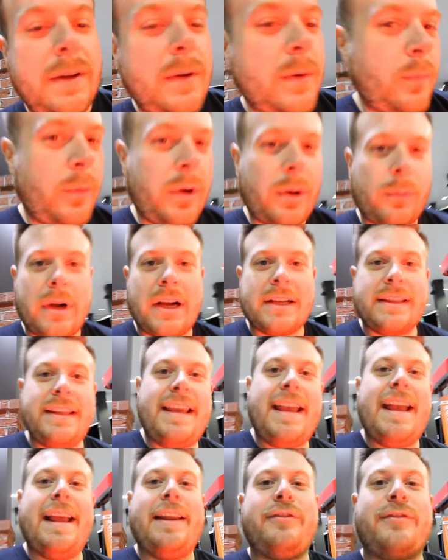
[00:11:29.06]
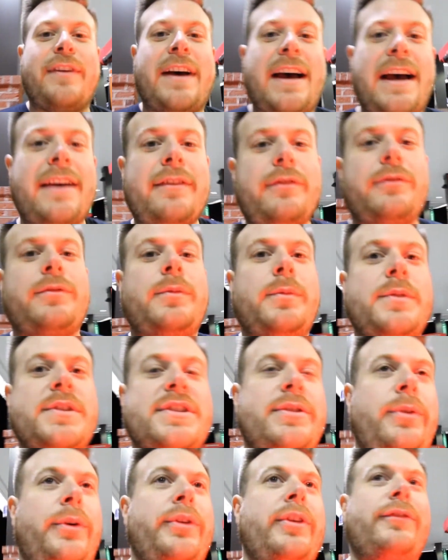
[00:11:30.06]
We're gonna rock the E85. This
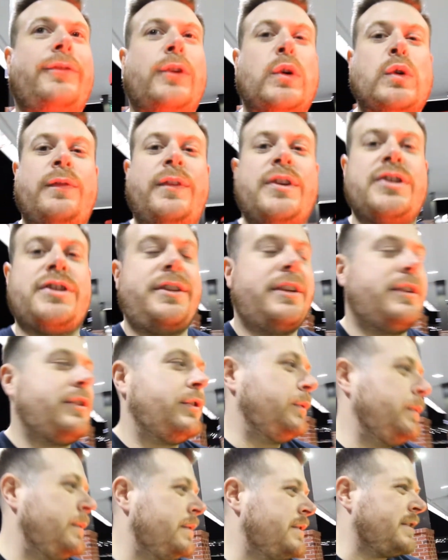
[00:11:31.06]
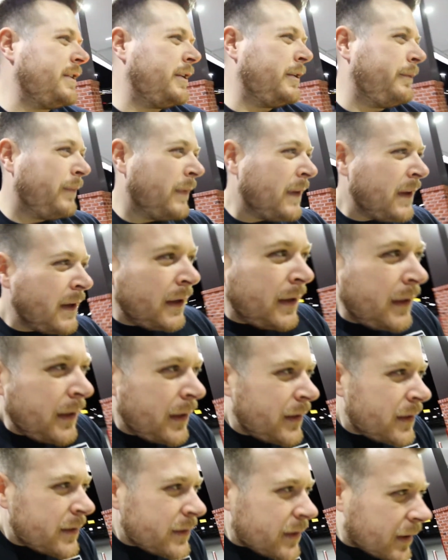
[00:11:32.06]
is only the first revision of the tune, so
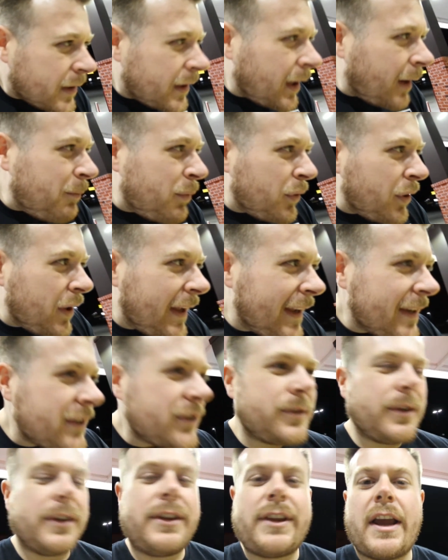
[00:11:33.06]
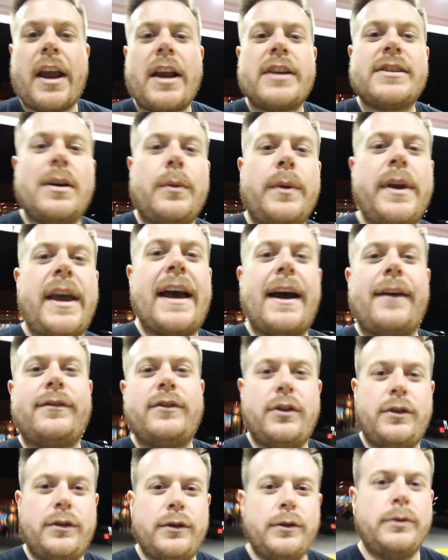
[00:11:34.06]
there's a couple extra things that we have
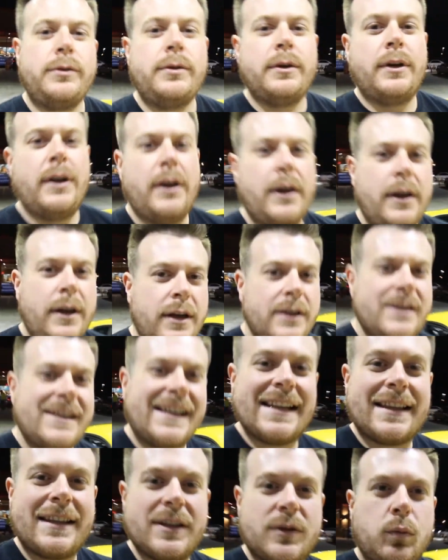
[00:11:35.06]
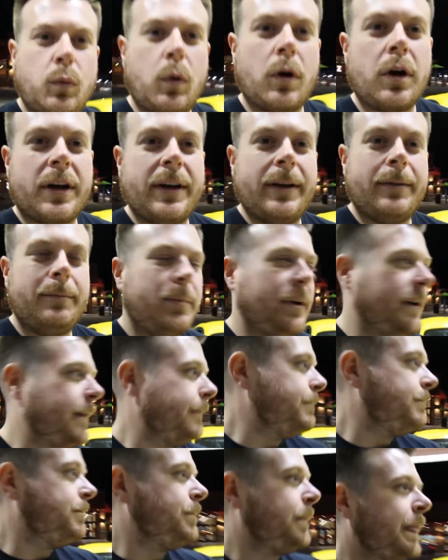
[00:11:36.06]
to do to get this working, but
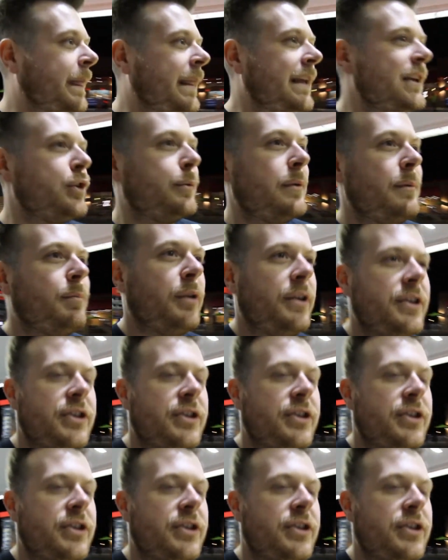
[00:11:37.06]
it should be pretty